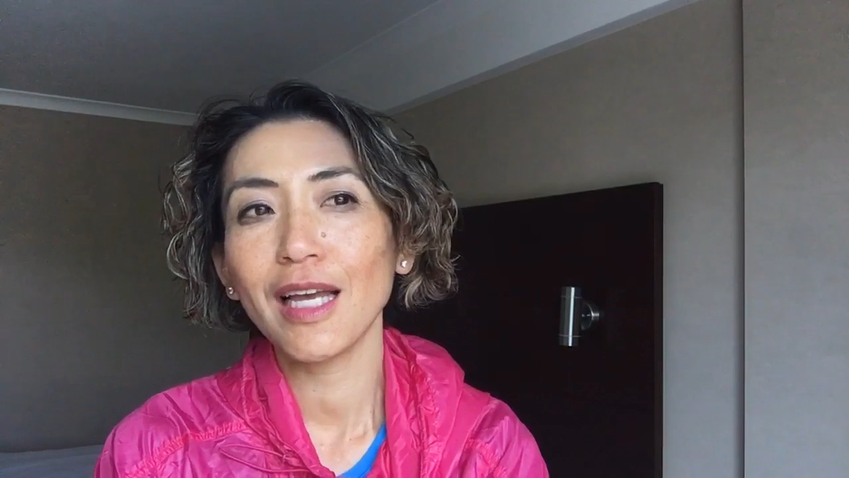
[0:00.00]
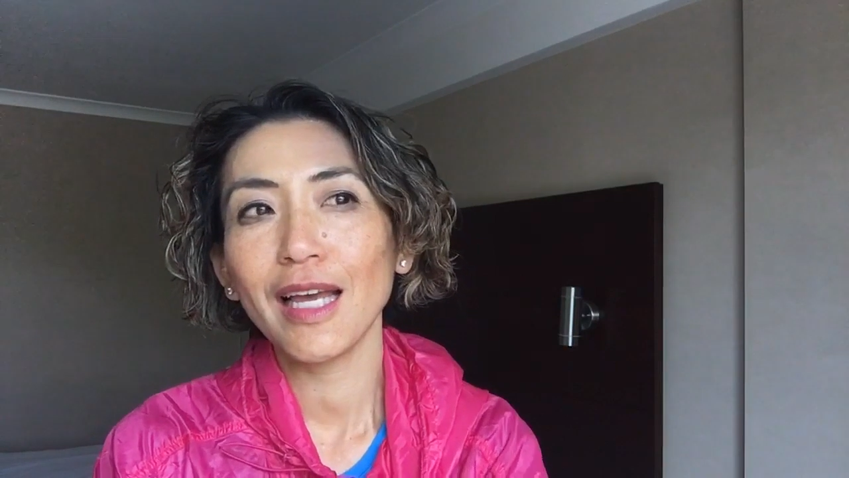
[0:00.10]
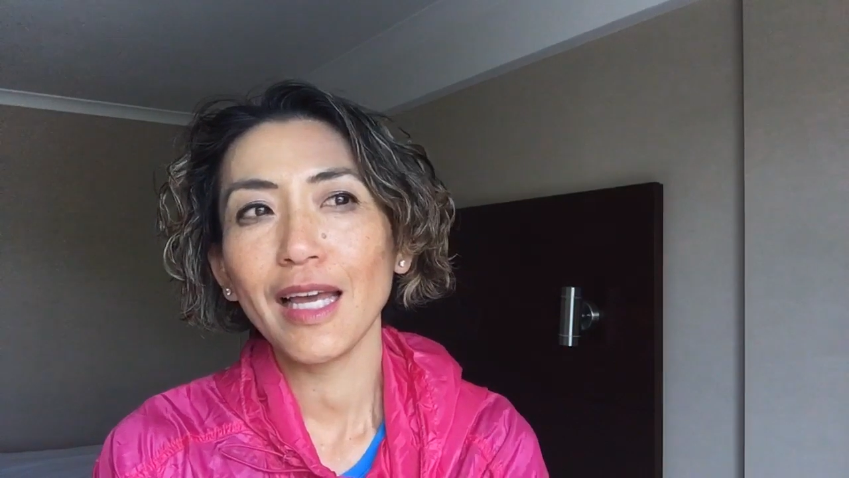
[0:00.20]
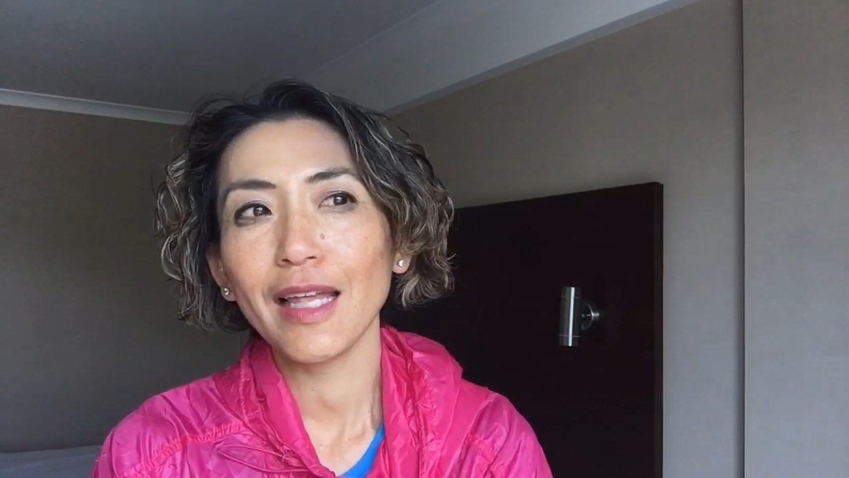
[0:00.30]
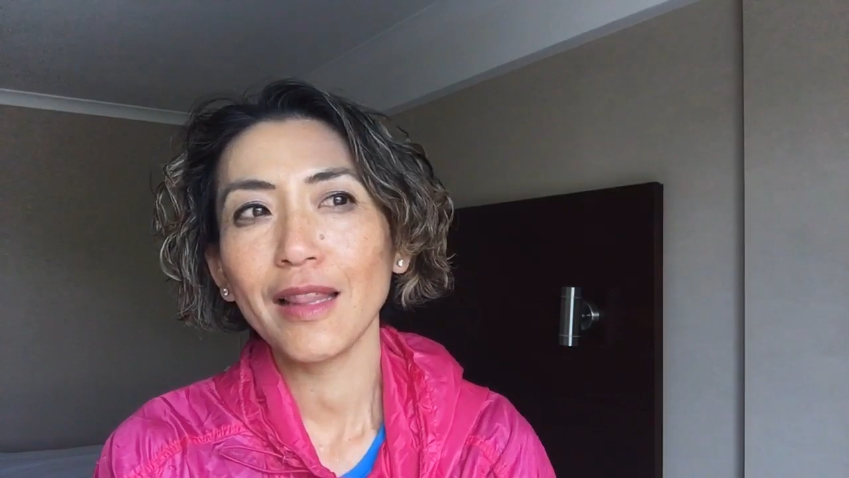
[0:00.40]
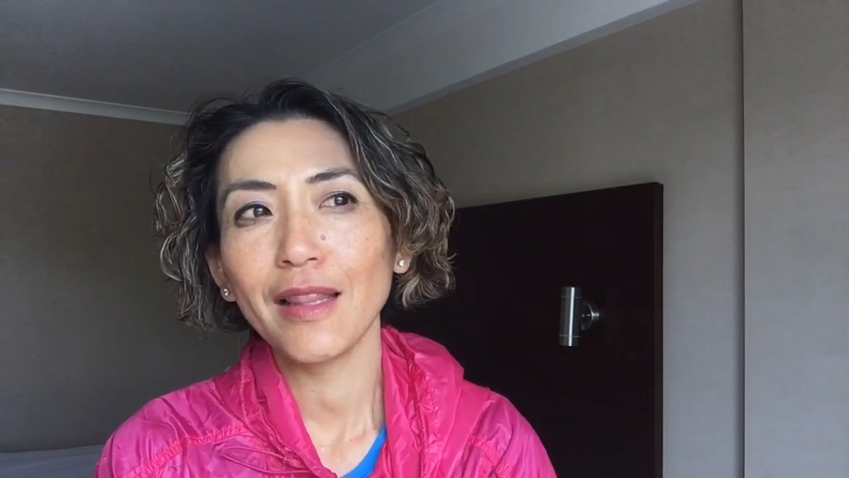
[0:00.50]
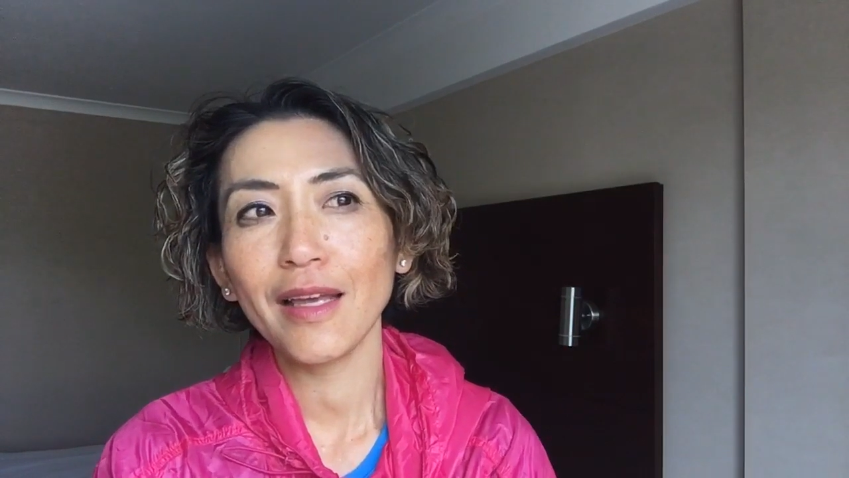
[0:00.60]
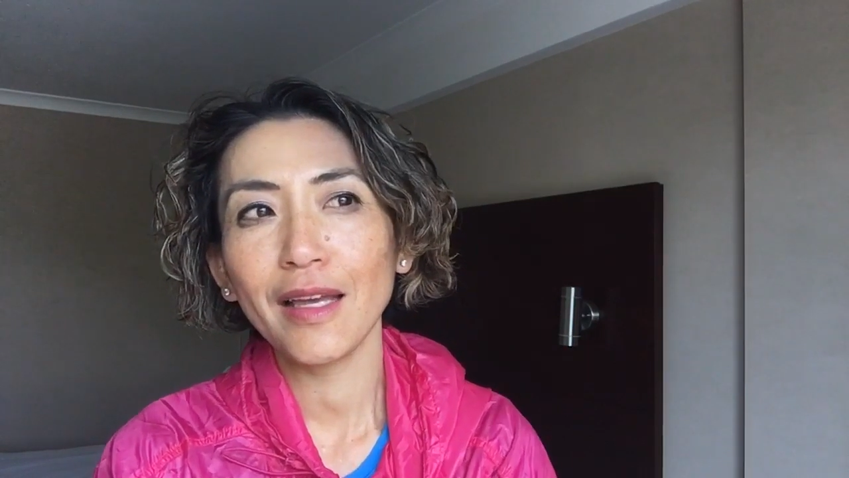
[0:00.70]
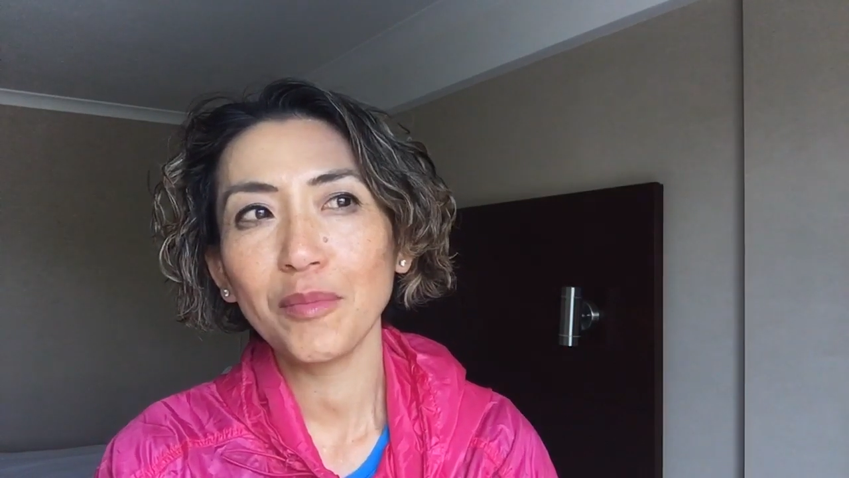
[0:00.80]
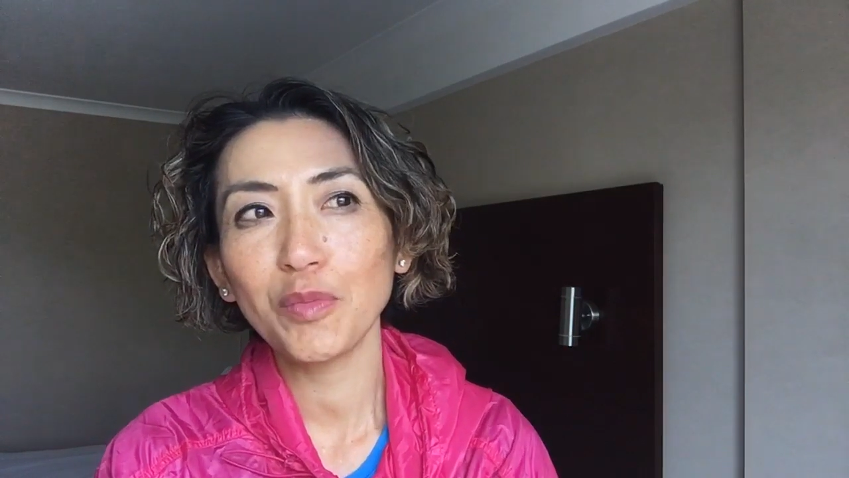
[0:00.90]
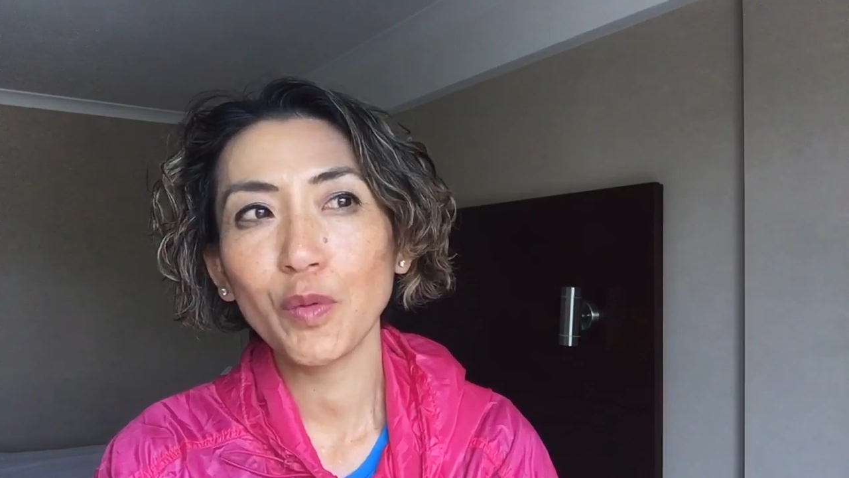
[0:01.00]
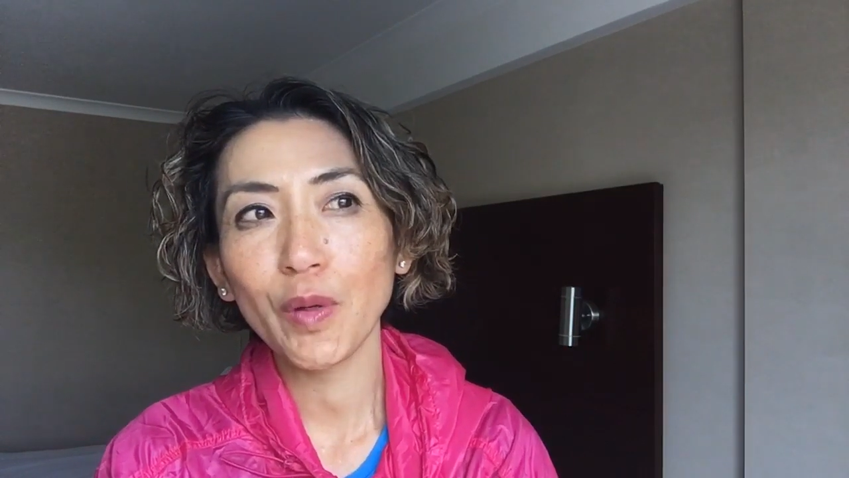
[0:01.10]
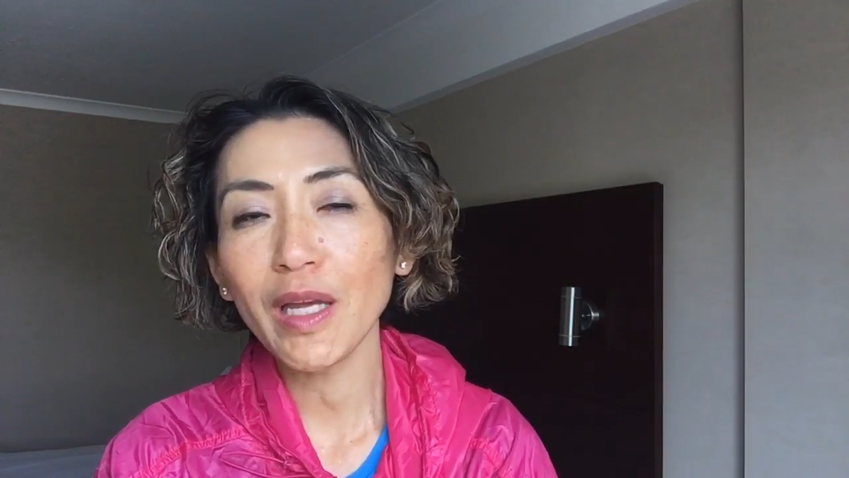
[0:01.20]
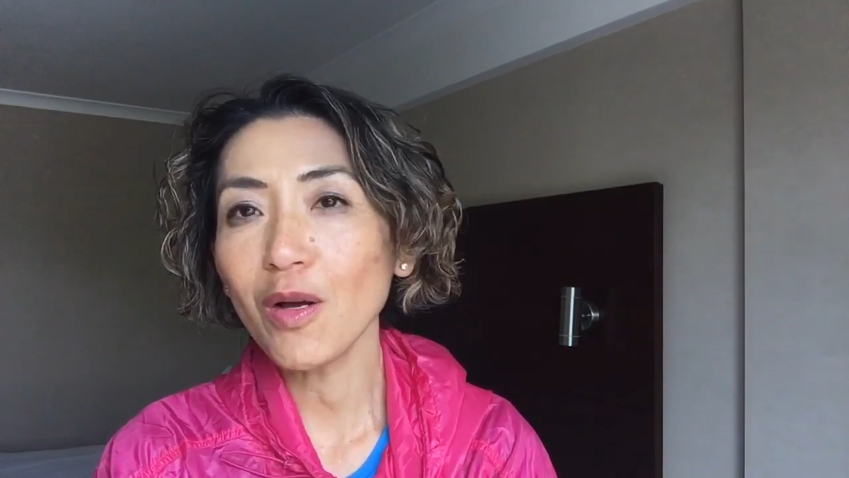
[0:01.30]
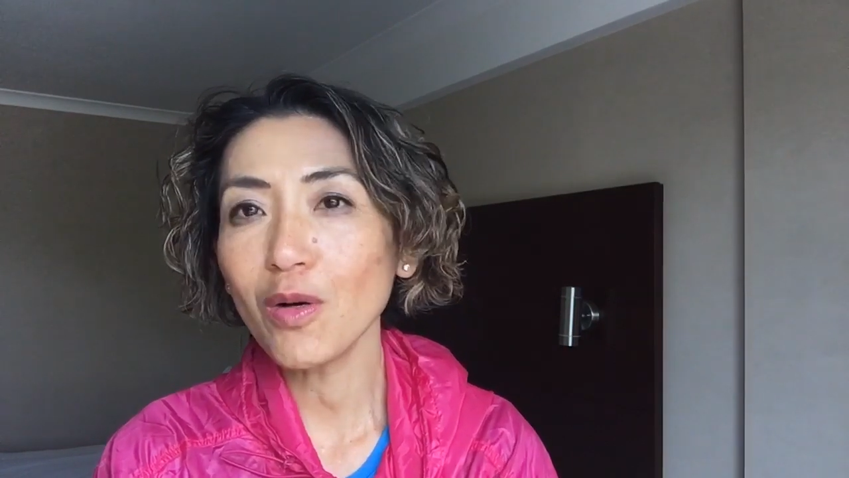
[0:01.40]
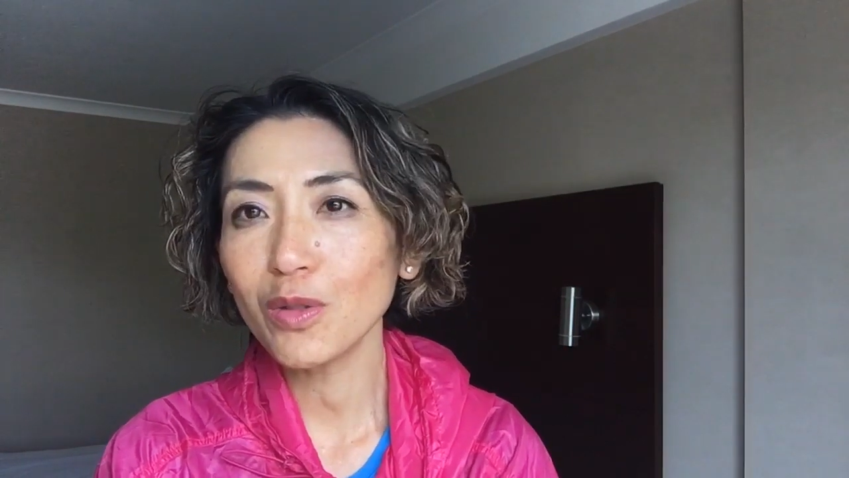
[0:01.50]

And they bring all